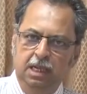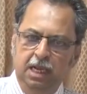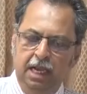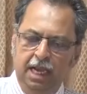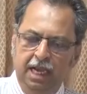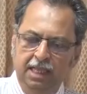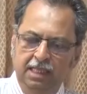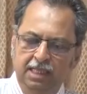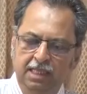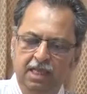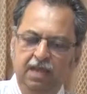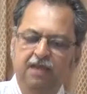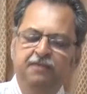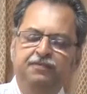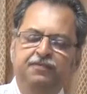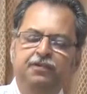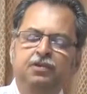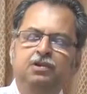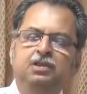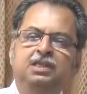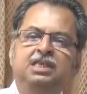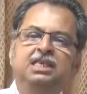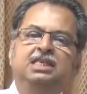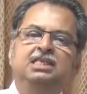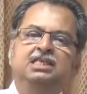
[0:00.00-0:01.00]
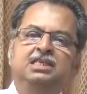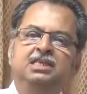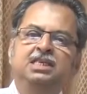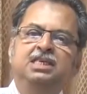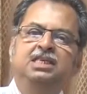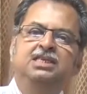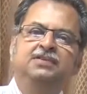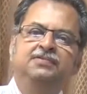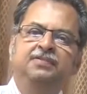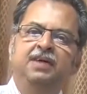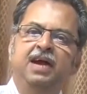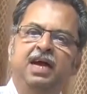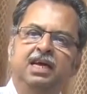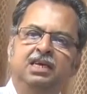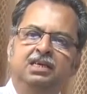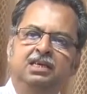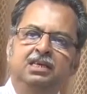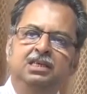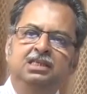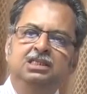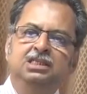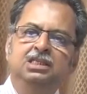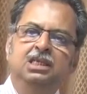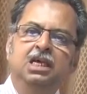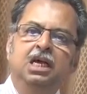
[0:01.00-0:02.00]
And therefore, these risk
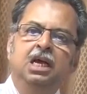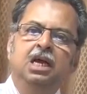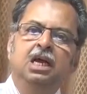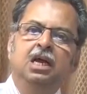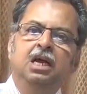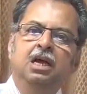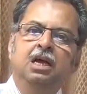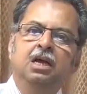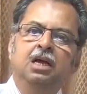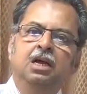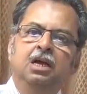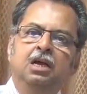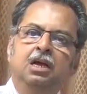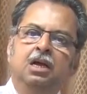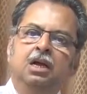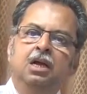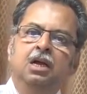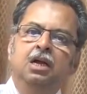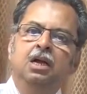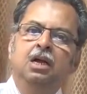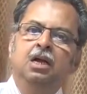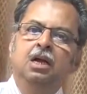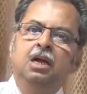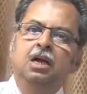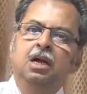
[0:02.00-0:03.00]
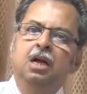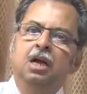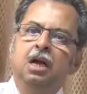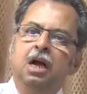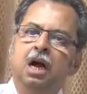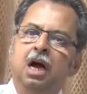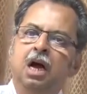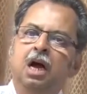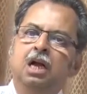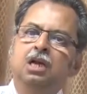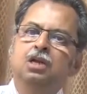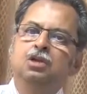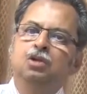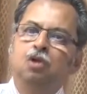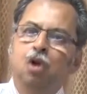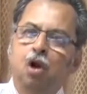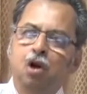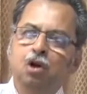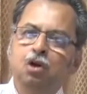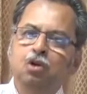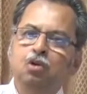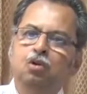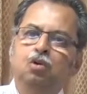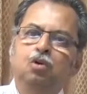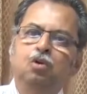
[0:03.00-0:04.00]
factors are
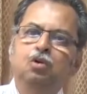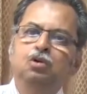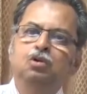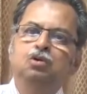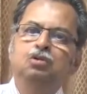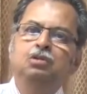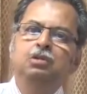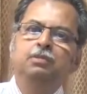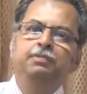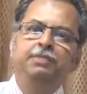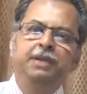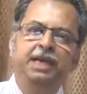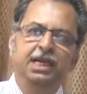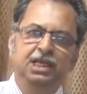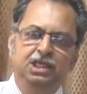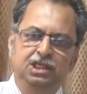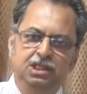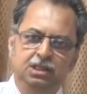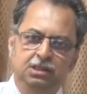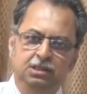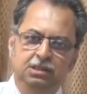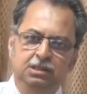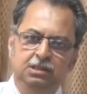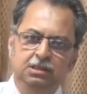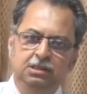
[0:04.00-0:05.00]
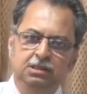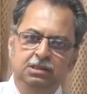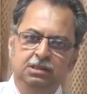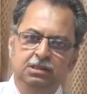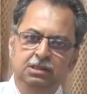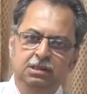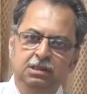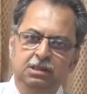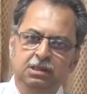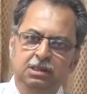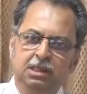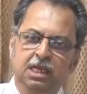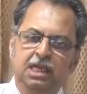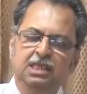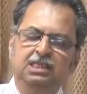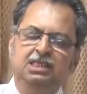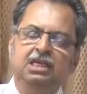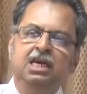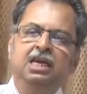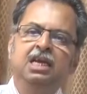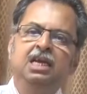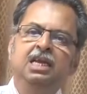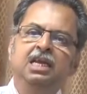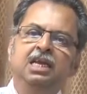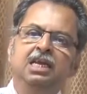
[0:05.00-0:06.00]
not known to the patients, and
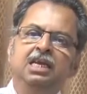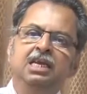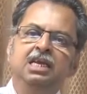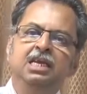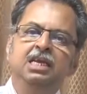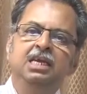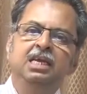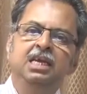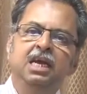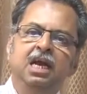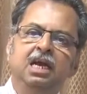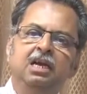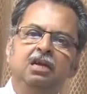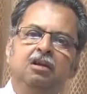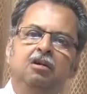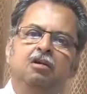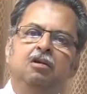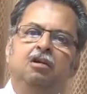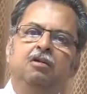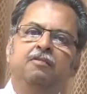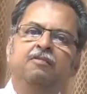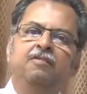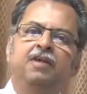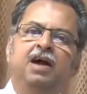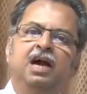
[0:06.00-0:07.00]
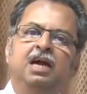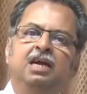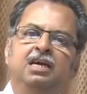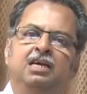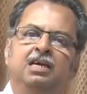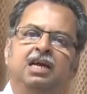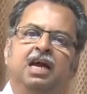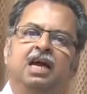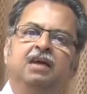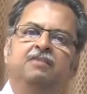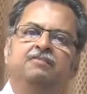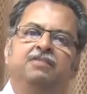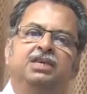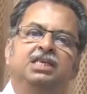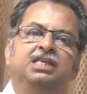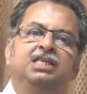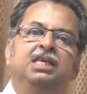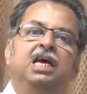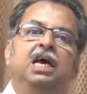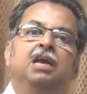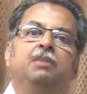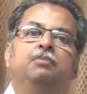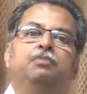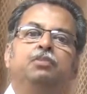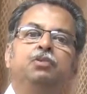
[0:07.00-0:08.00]
suddenly he can develop heart attack which
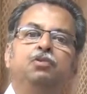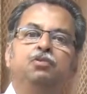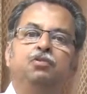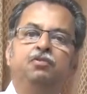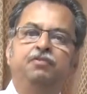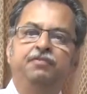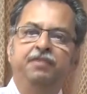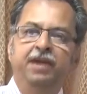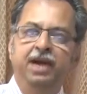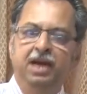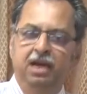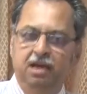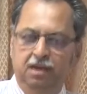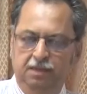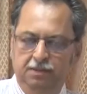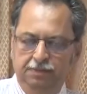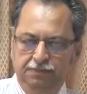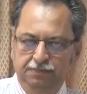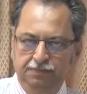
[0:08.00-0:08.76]
can prove fatal.